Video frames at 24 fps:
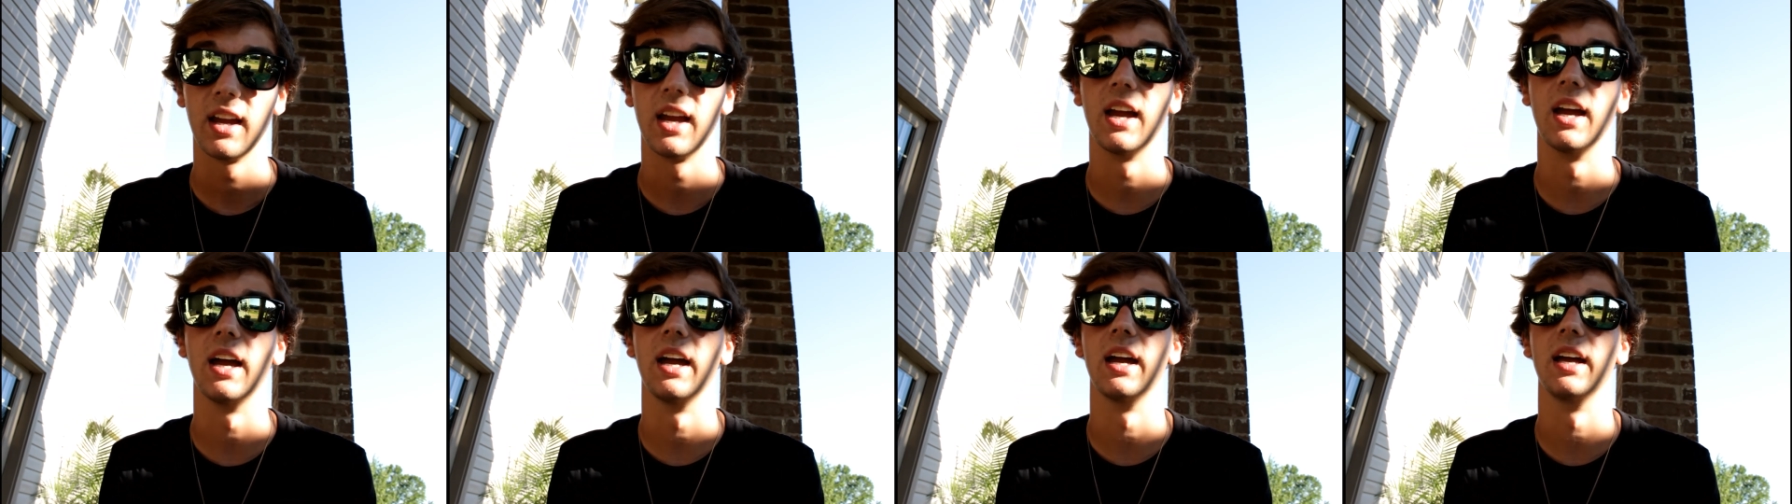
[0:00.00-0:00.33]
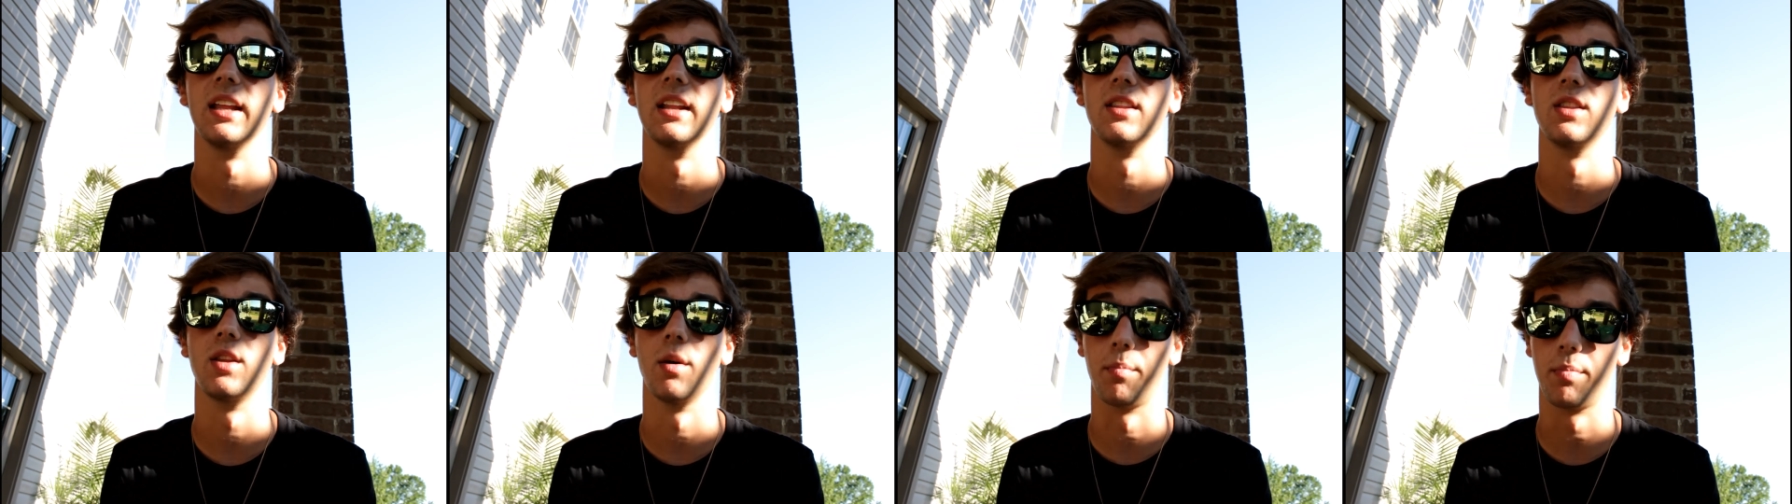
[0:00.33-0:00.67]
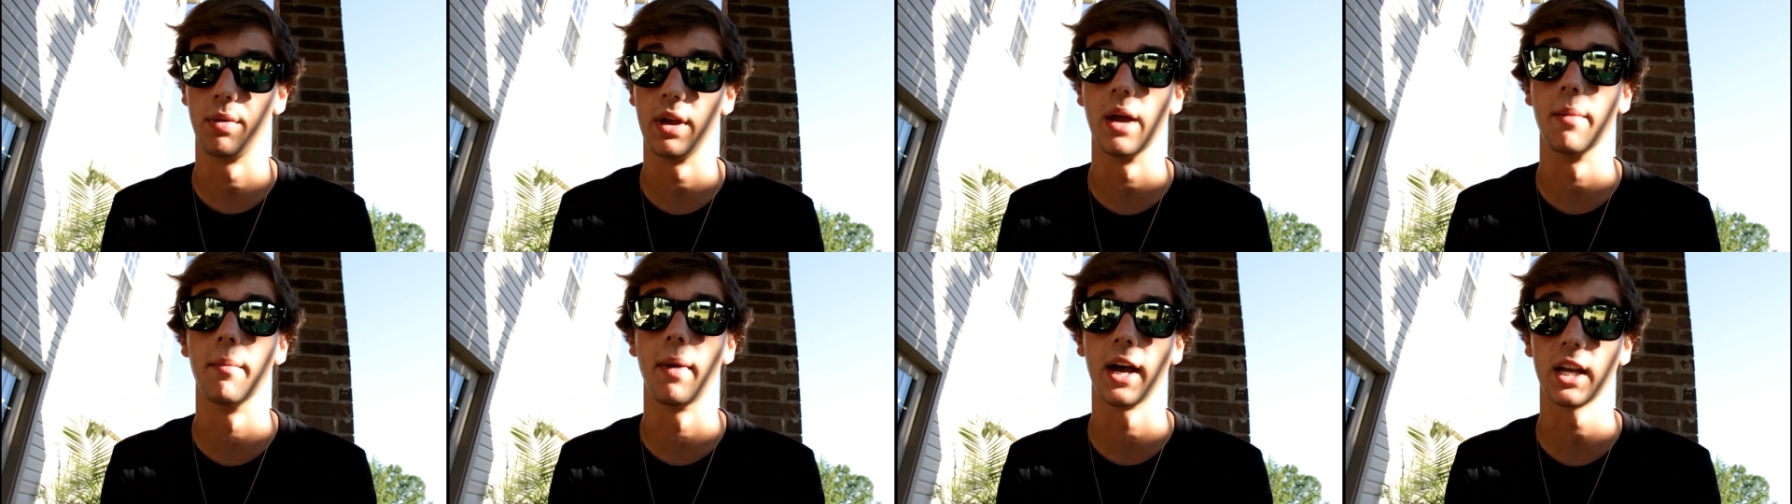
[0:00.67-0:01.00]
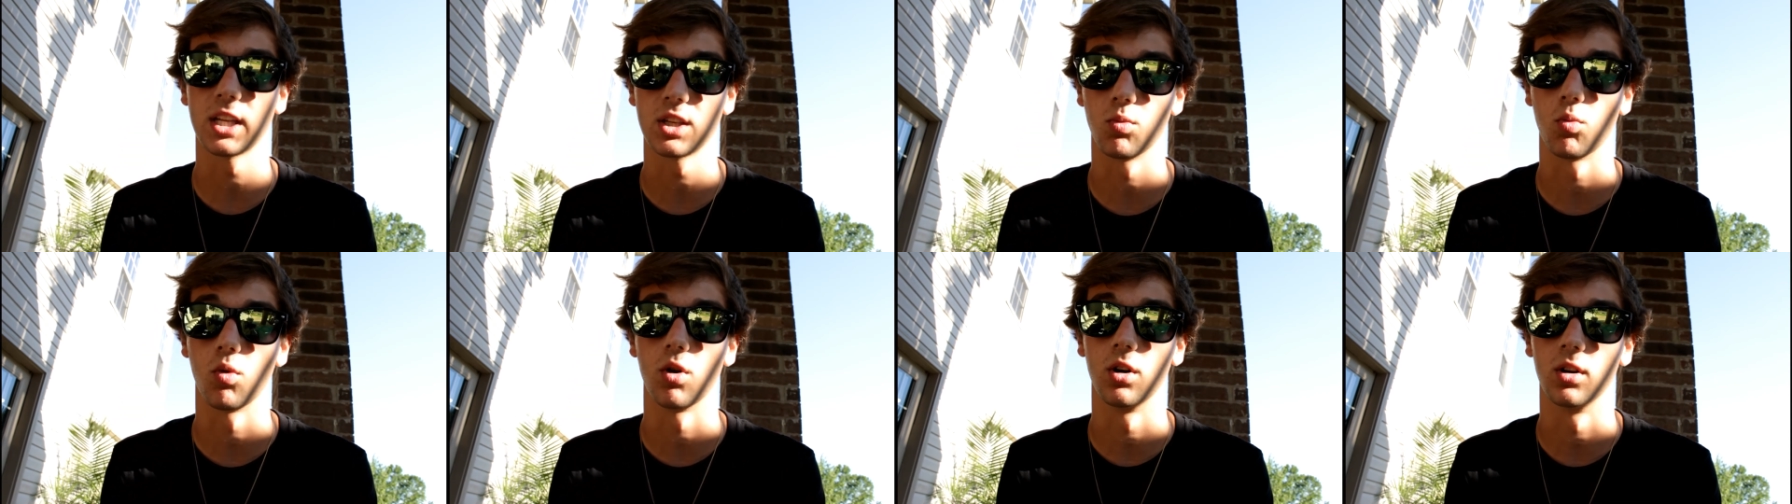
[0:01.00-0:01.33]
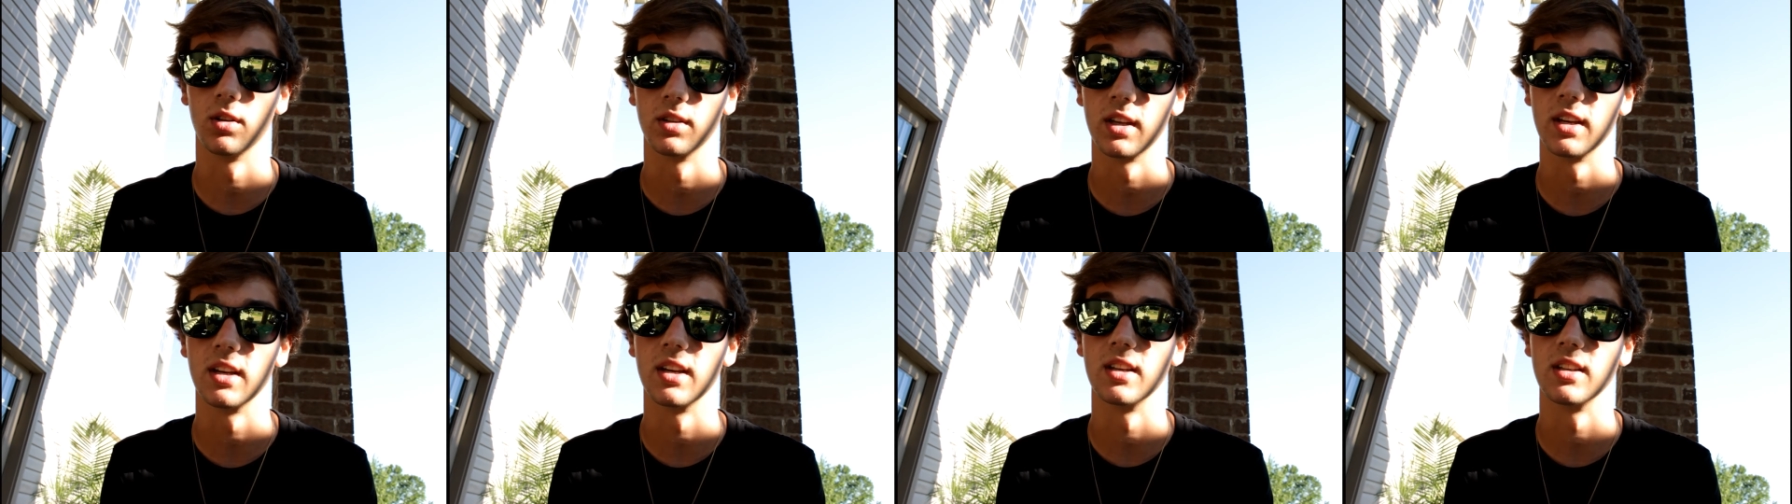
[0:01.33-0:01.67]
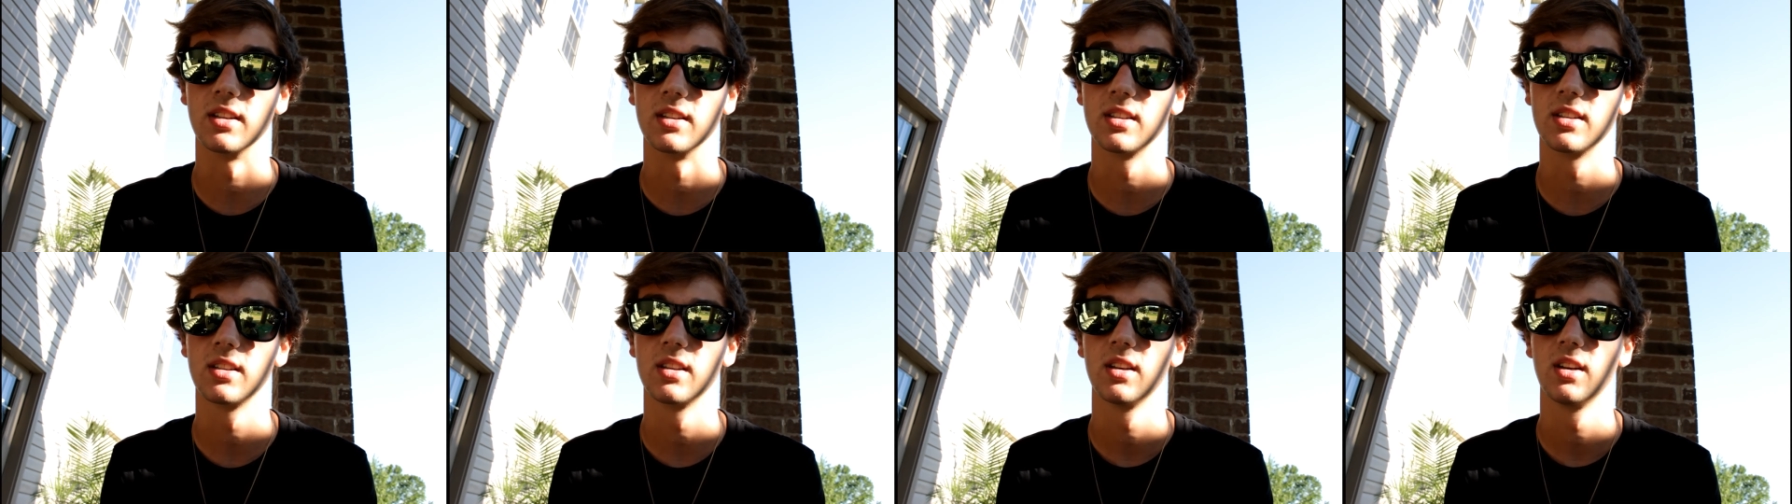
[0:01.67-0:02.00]
and the BMX world
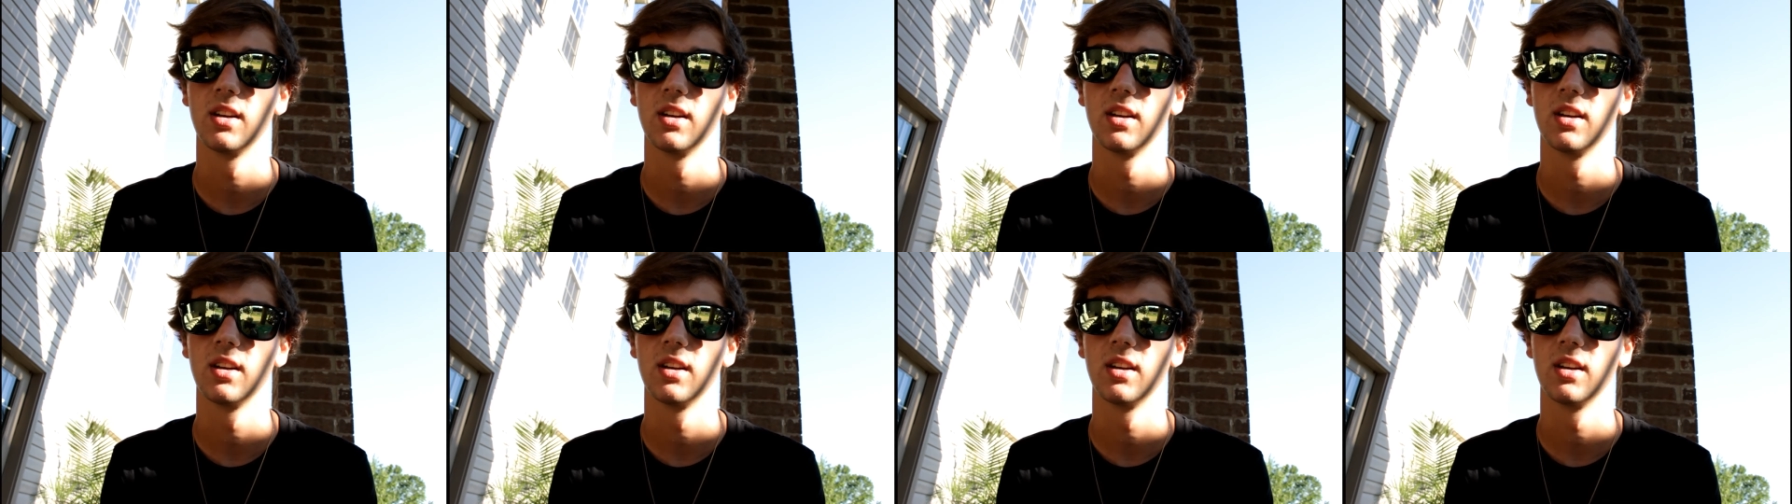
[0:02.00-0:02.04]
is.